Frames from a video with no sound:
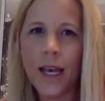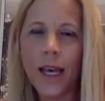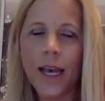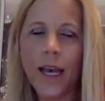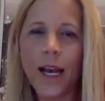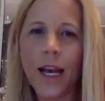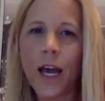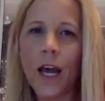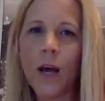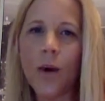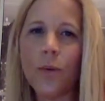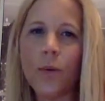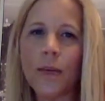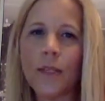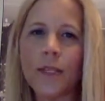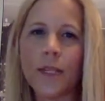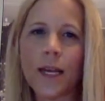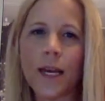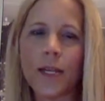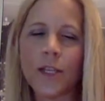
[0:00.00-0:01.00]
And I always
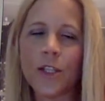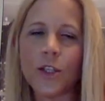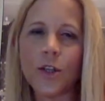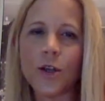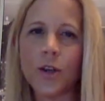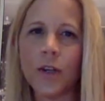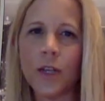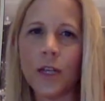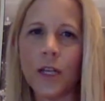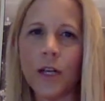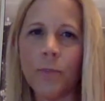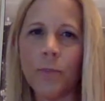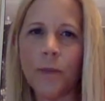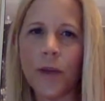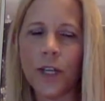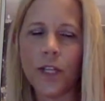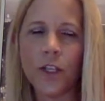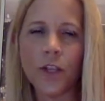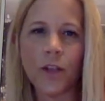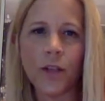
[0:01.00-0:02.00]
text her a little
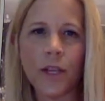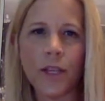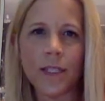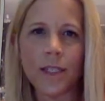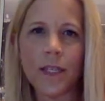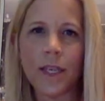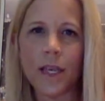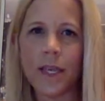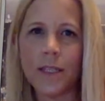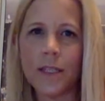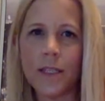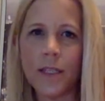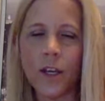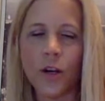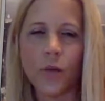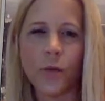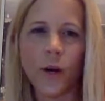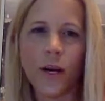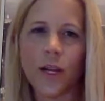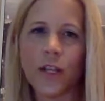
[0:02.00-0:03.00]
picture that says the
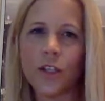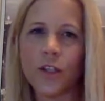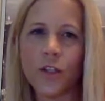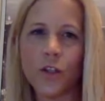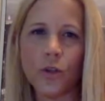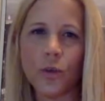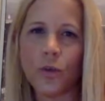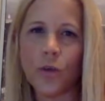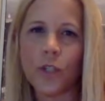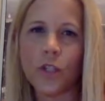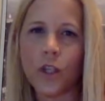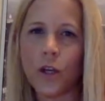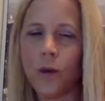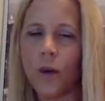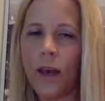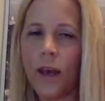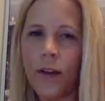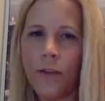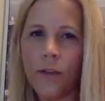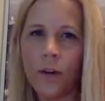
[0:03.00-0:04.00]
greatest jewelry show
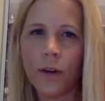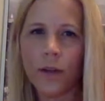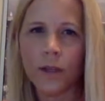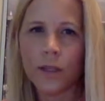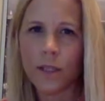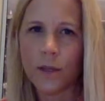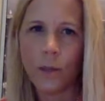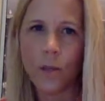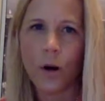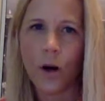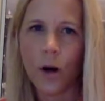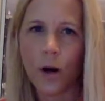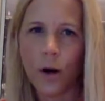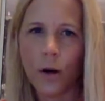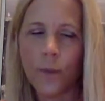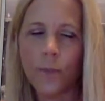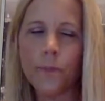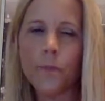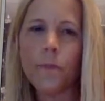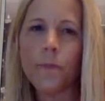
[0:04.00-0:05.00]
ever is
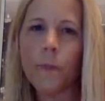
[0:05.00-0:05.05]
tomorrow,